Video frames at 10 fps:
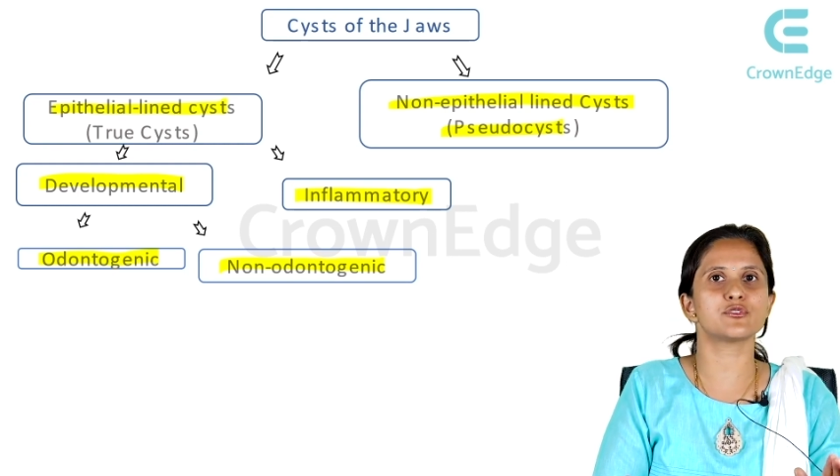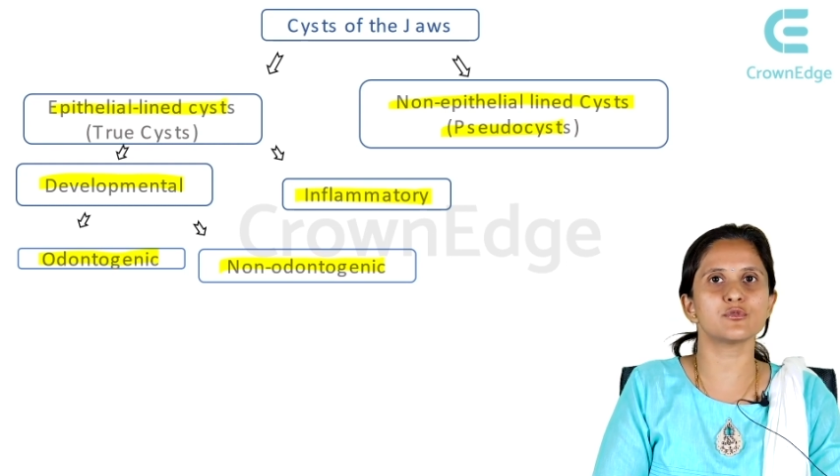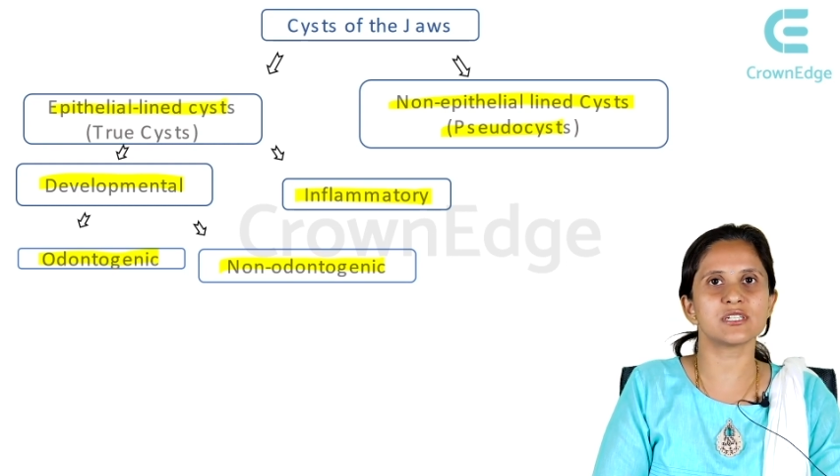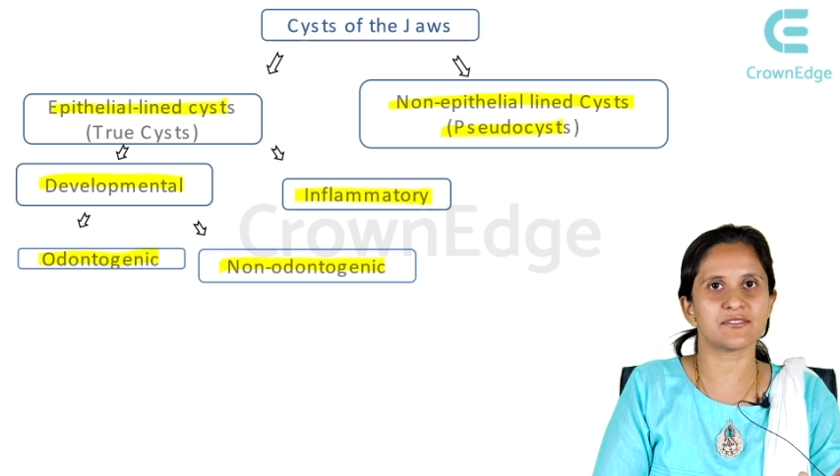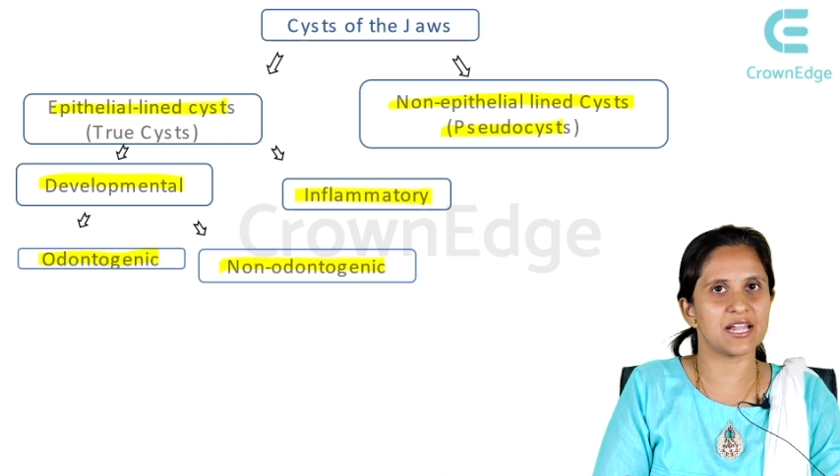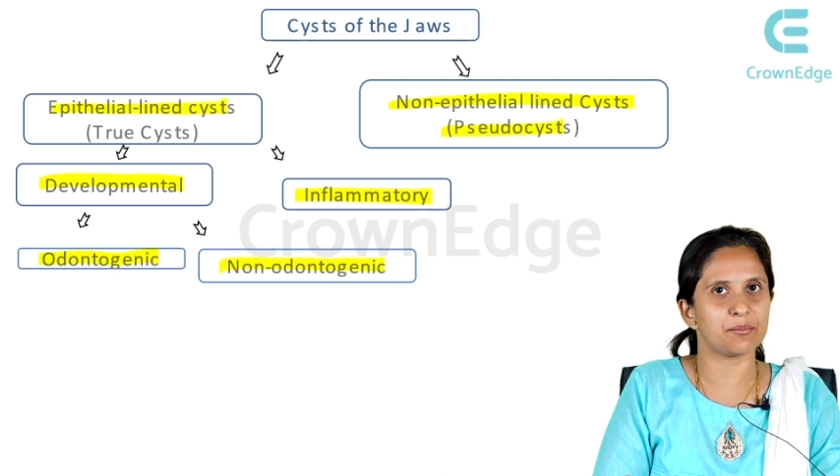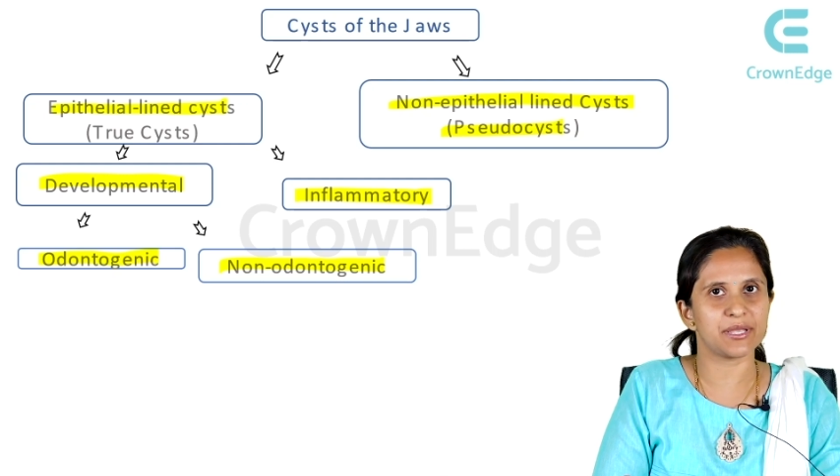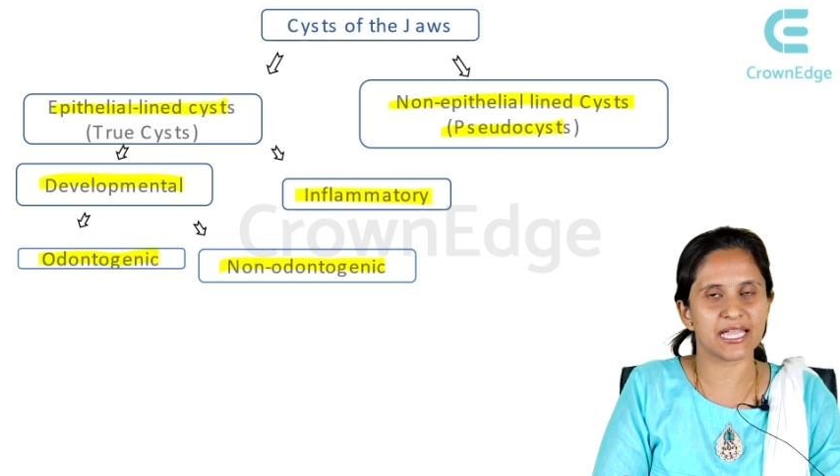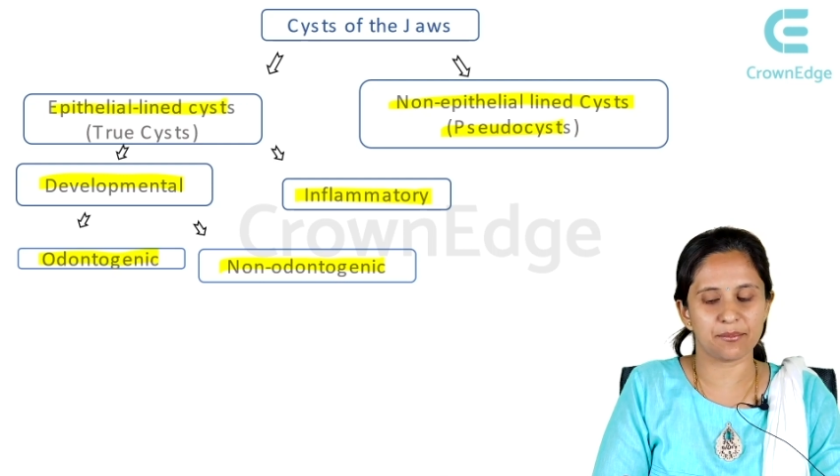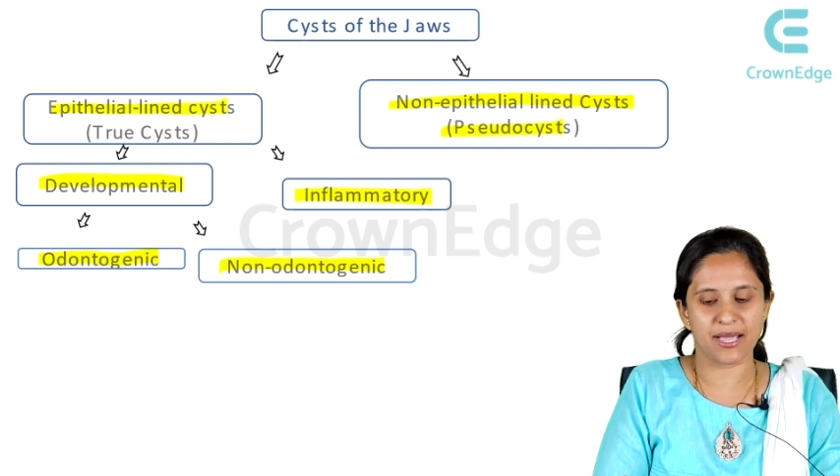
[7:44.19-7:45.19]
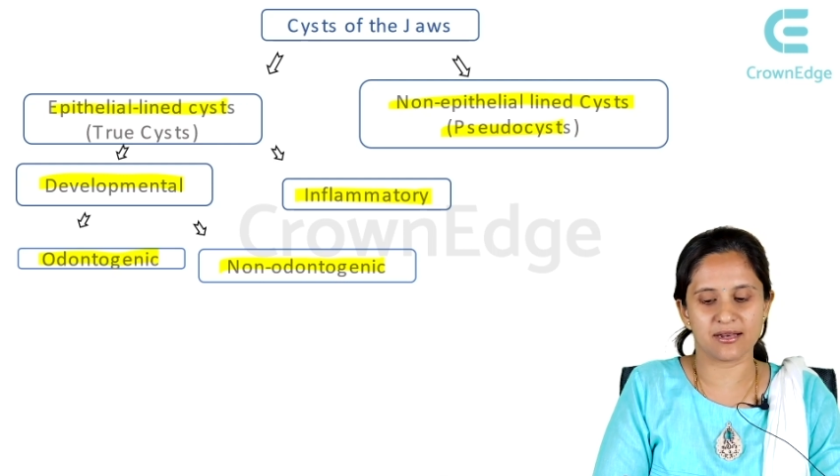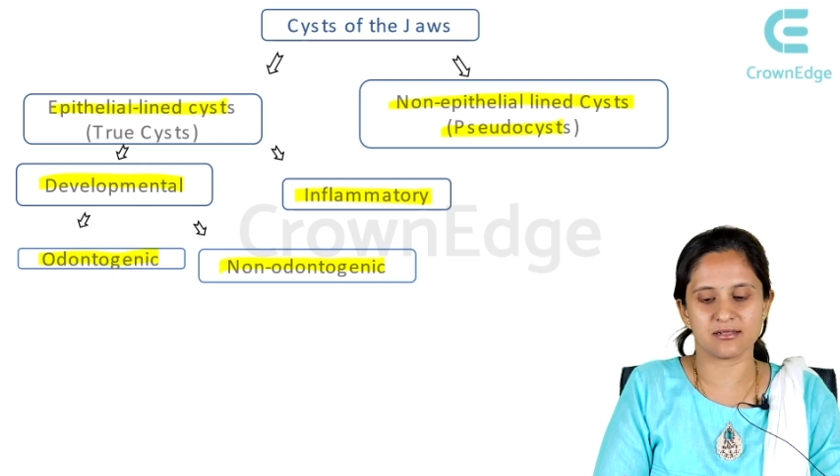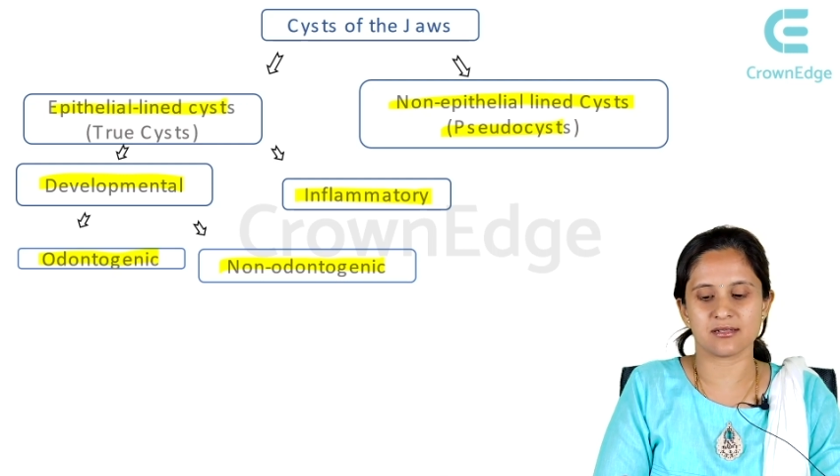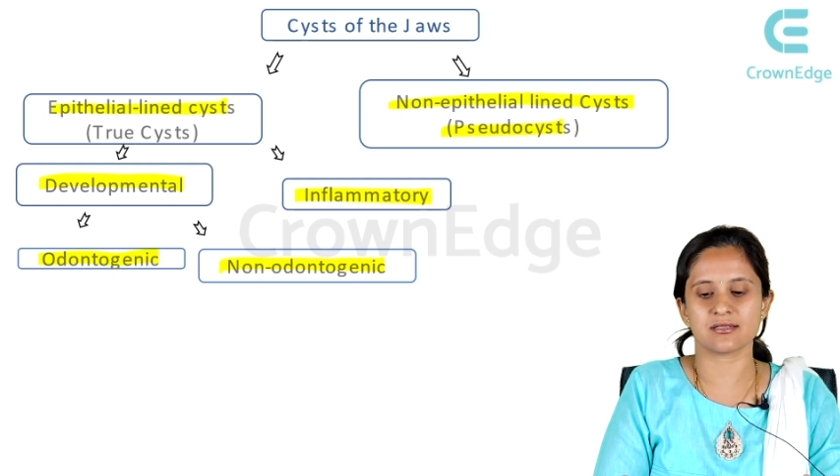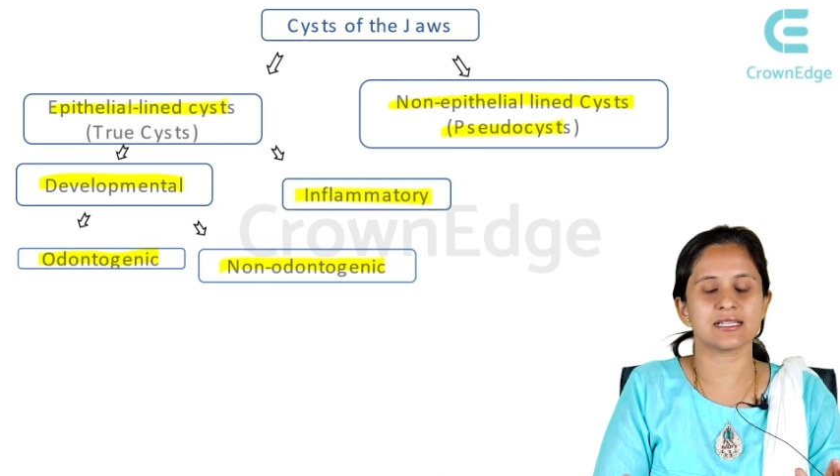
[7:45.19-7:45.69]
tooth developing
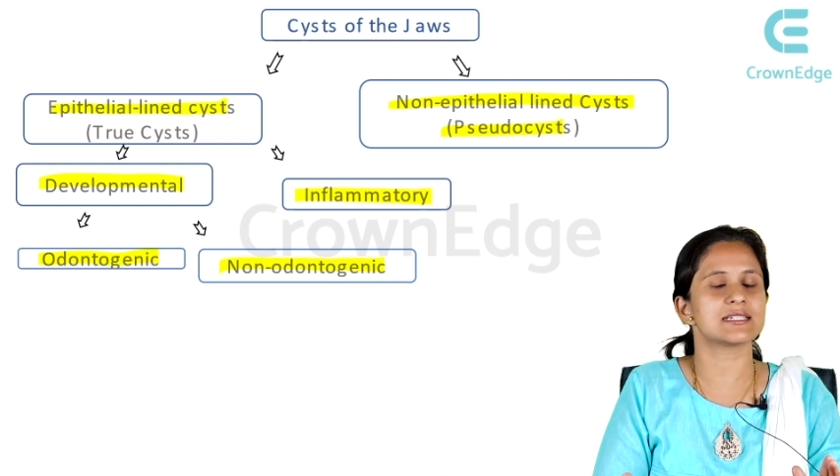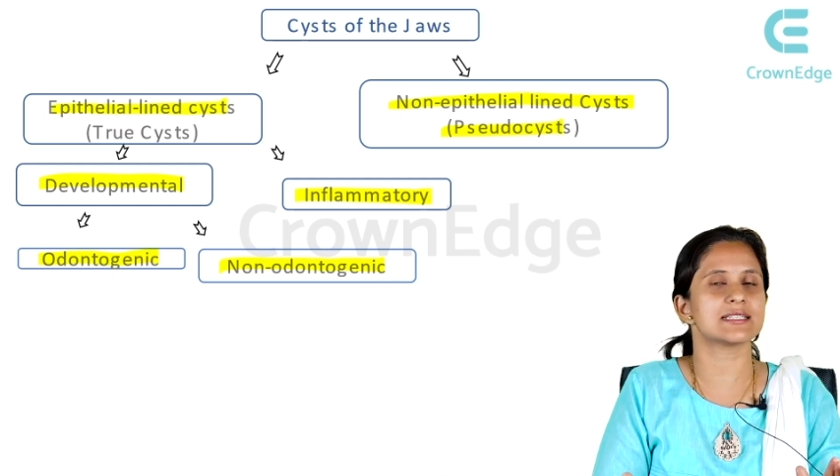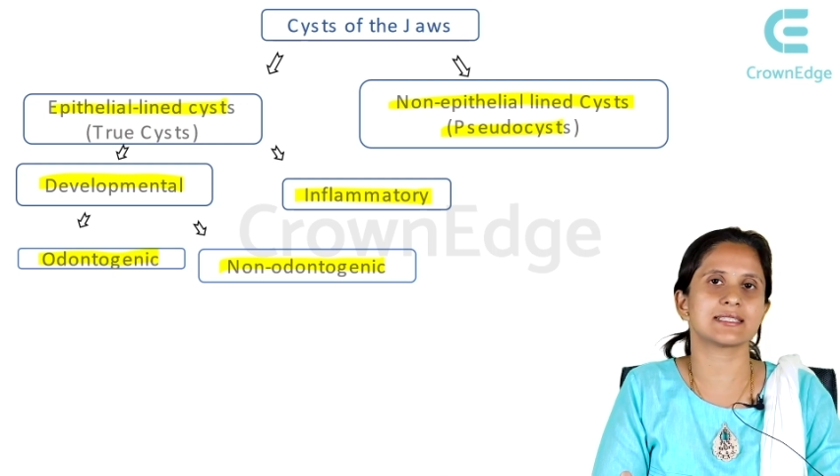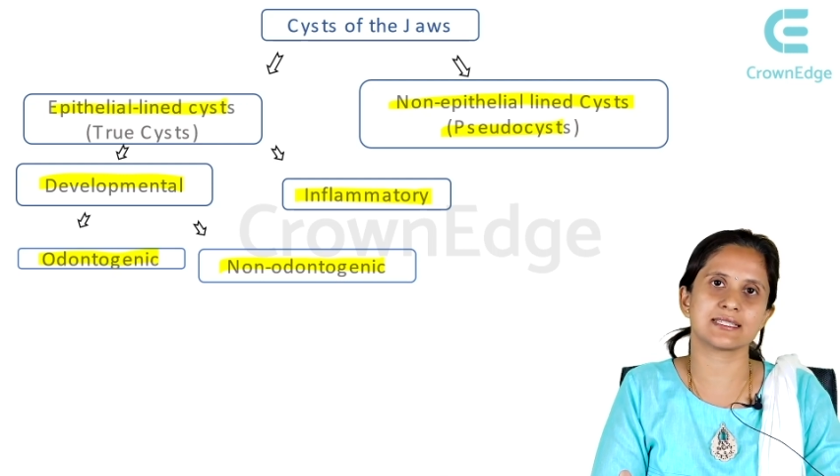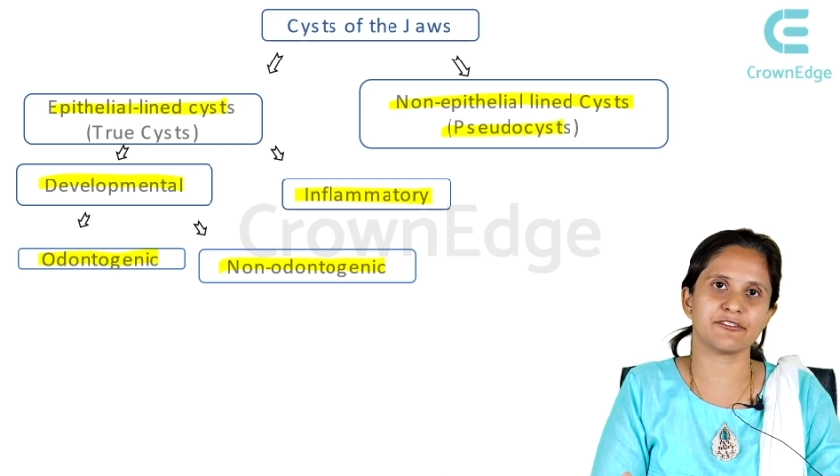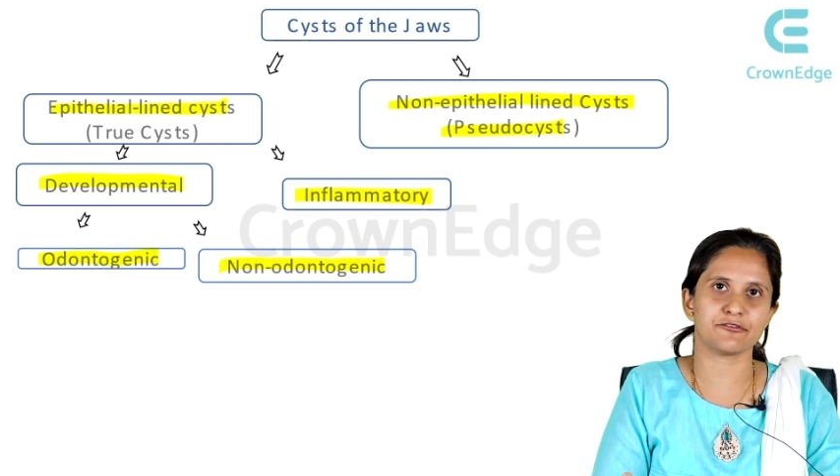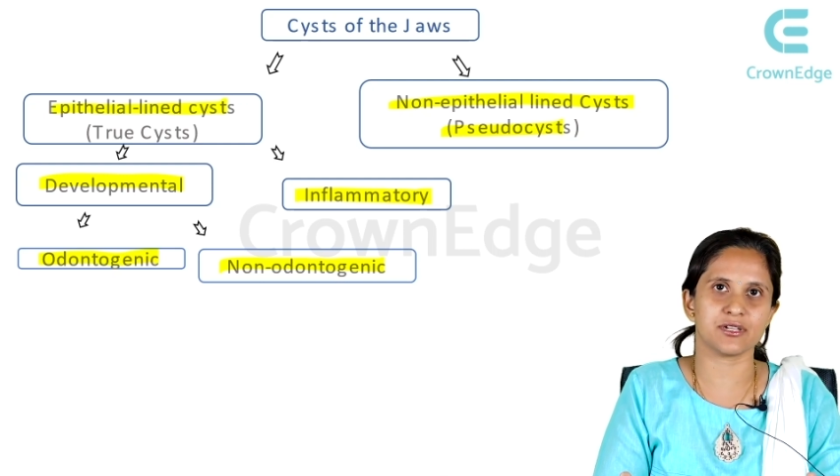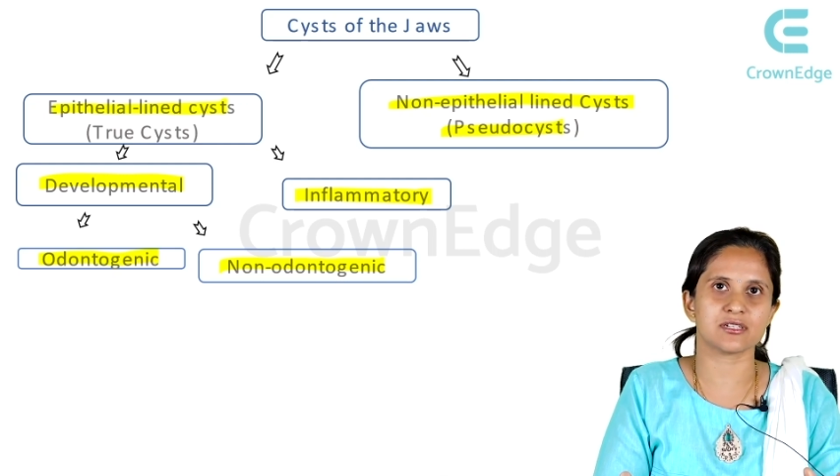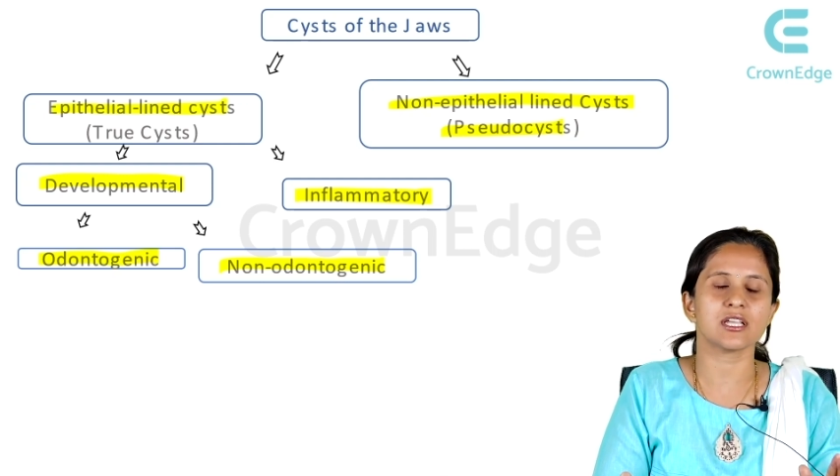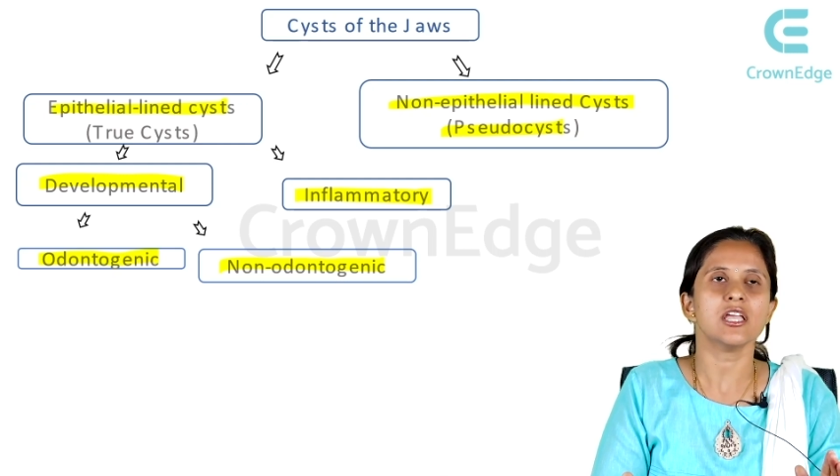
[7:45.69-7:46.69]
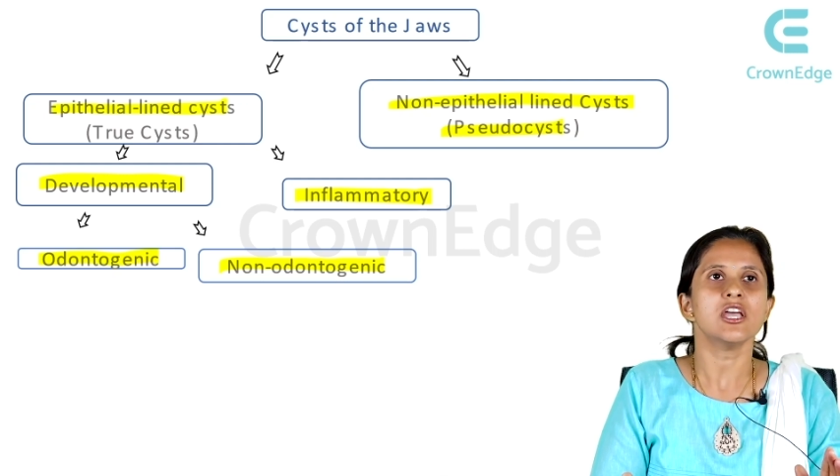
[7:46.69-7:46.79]
apparatus. It is different.